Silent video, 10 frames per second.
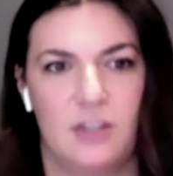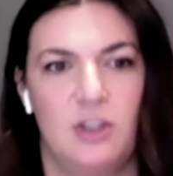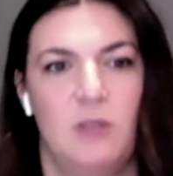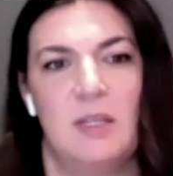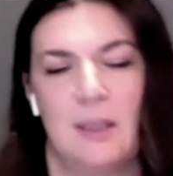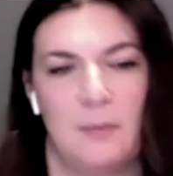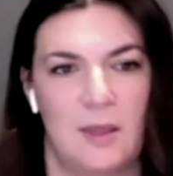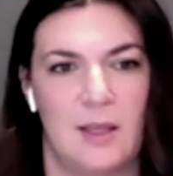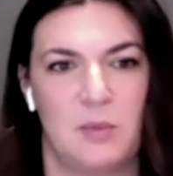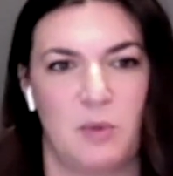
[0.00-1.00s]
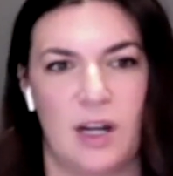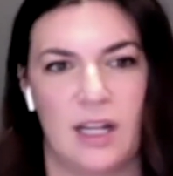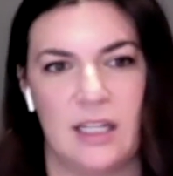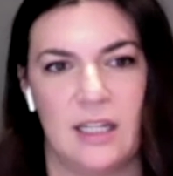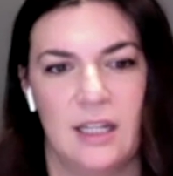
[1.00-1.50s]
That should be something that's
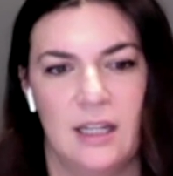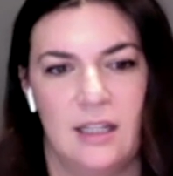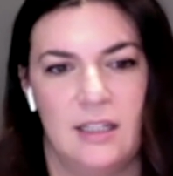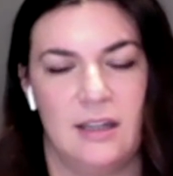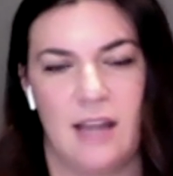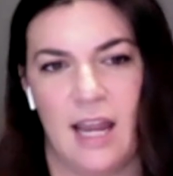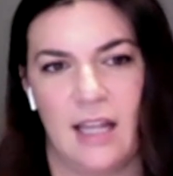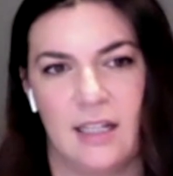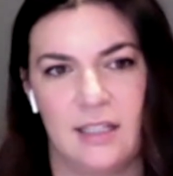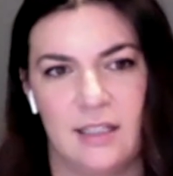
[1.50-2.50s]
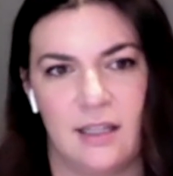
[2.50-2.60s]
brought in to enhance